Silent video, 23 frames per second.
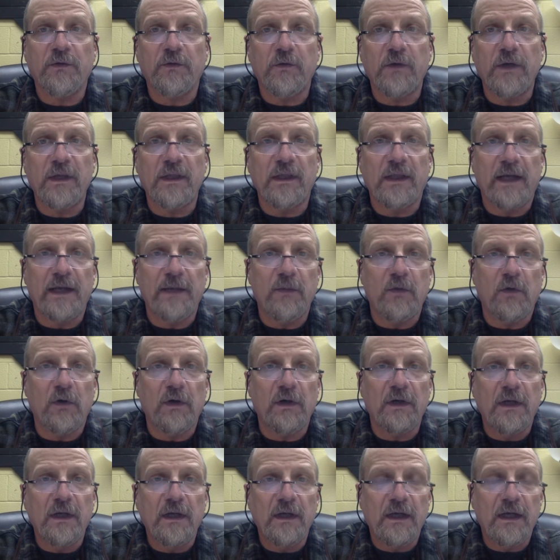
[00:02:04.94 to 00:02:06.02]
free labor
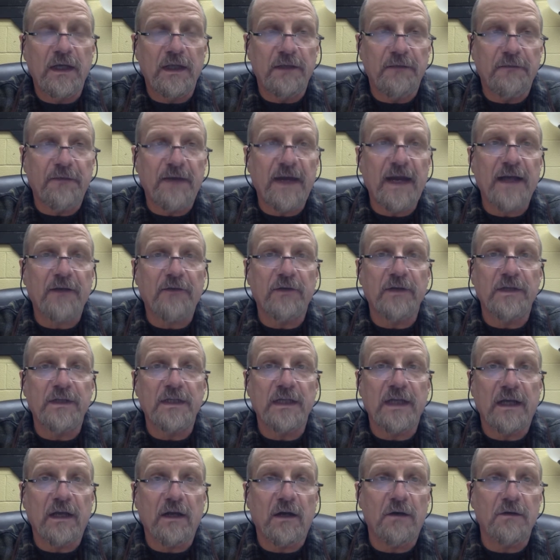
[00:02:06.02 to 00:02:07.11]
in the factories
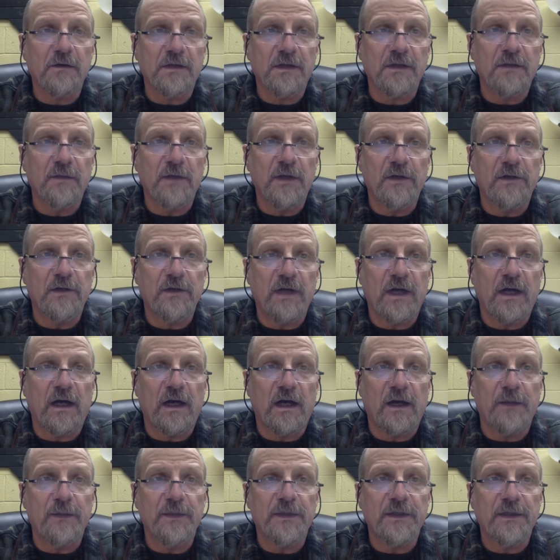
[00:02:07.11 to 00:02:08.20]
and cost them their
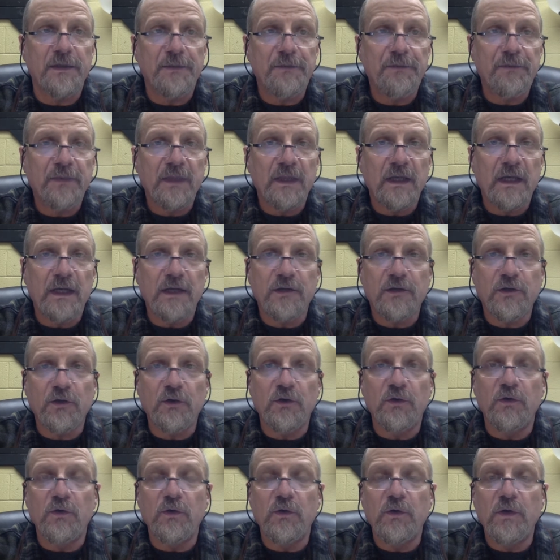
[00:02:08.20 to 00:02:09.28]
jobs. And
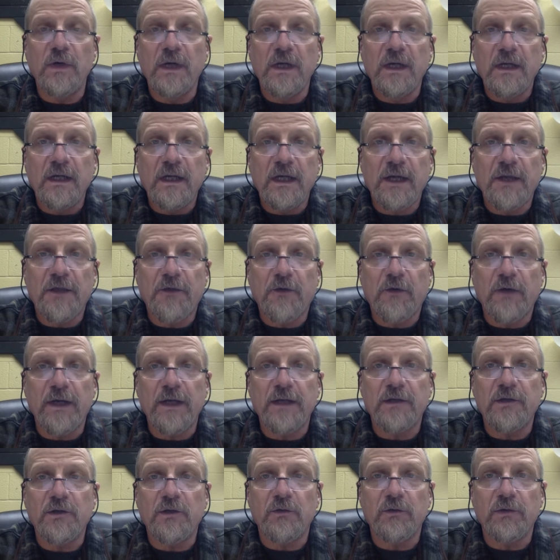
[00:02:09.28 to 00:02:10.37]
two, it
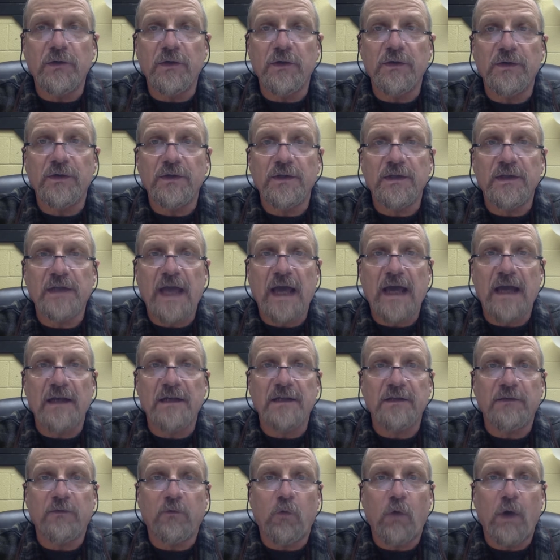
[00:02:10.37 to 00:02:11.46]
threatened to reduce the
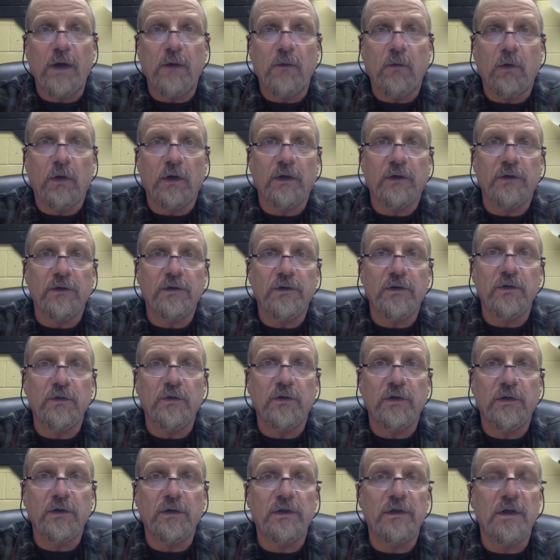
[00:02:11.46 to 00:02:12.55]
status of white workers who
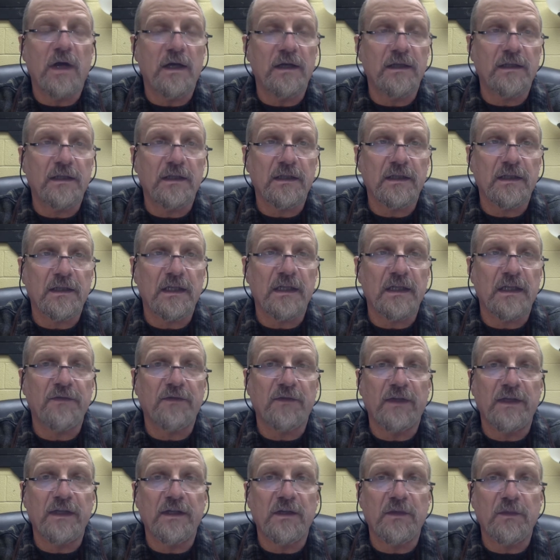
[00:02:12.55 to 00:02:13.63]
could not
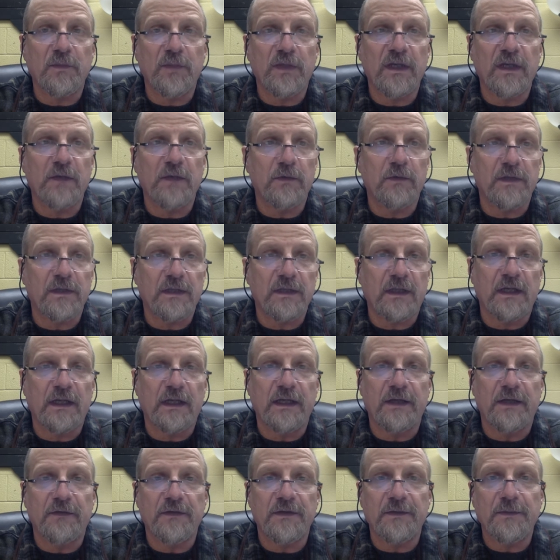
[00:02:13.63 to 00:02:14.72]
successfully compete with
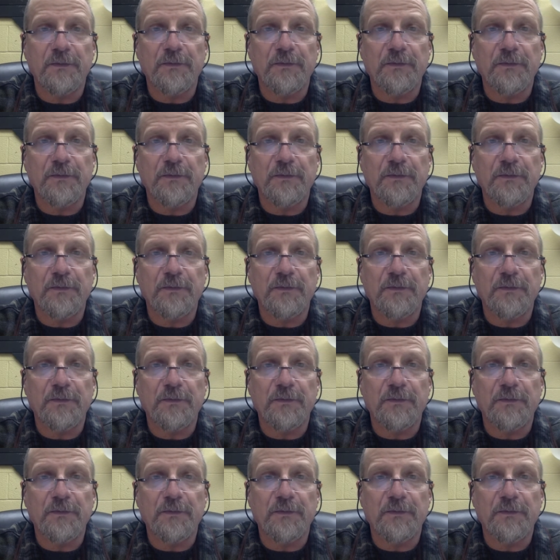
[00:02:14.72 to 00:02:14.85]
slaves.